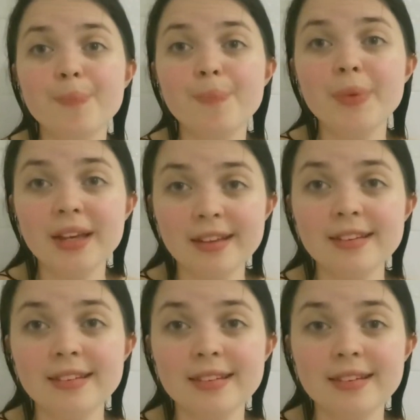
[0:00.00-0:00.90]

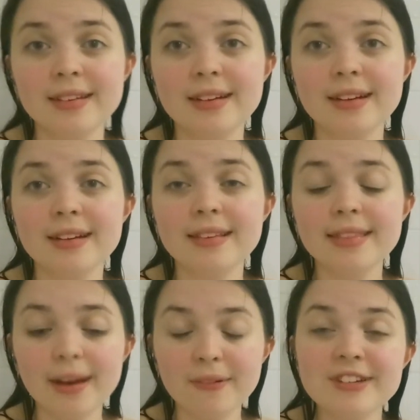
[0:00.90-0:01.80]
Because
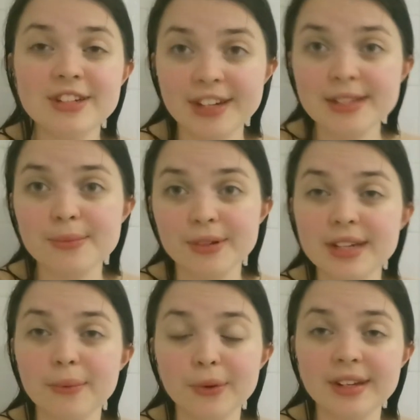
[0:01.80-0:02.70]
that was just what
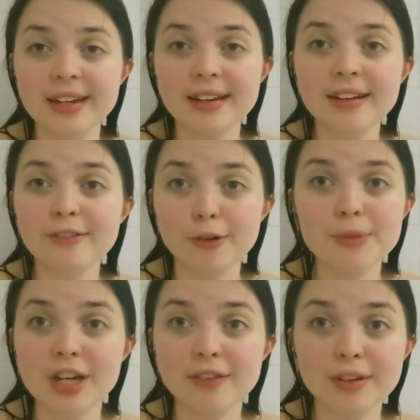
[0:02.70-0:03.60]
I wanted from
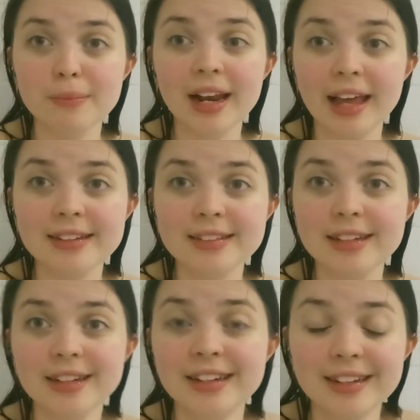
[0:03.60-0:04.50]
shaving my
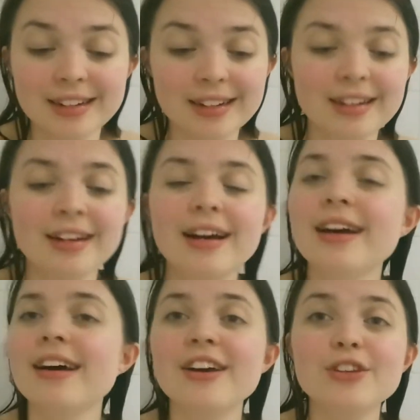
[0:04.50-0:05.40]
legs.
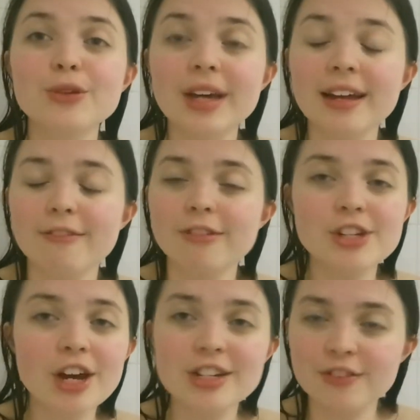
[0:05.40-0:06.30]
You can
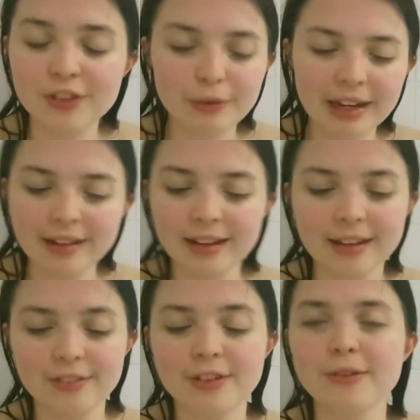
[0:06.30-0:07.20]
return to viewing
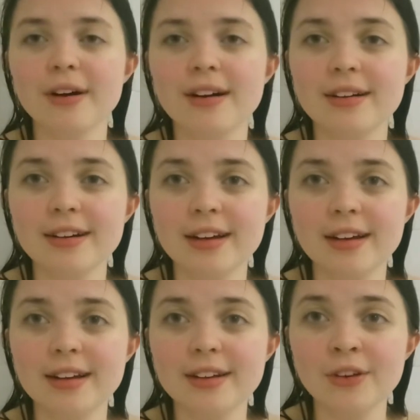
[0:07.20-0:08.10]
if you are
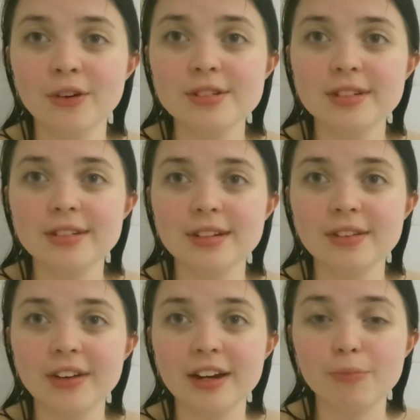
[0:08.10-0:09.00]
not a
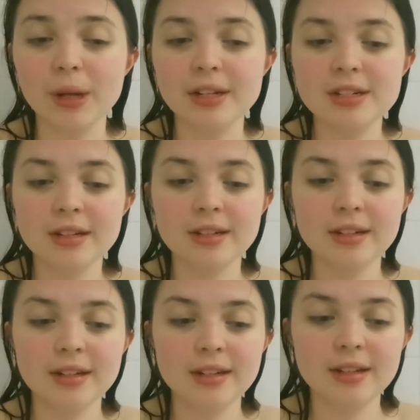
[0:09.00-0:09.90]
fan of blood.
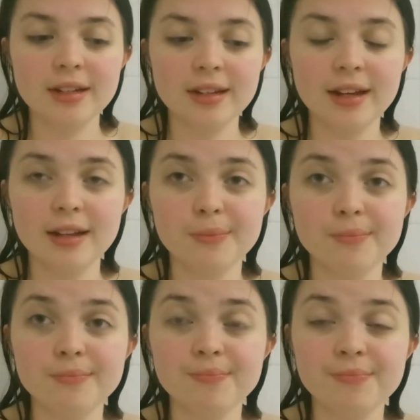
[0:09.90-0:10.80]

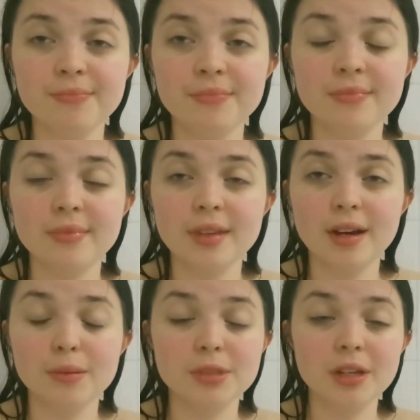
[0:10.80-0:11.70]

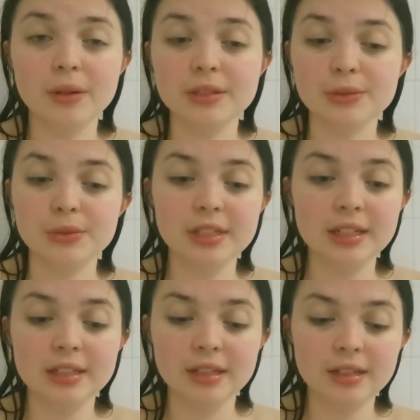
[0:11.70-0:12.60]
I'm so exhausted.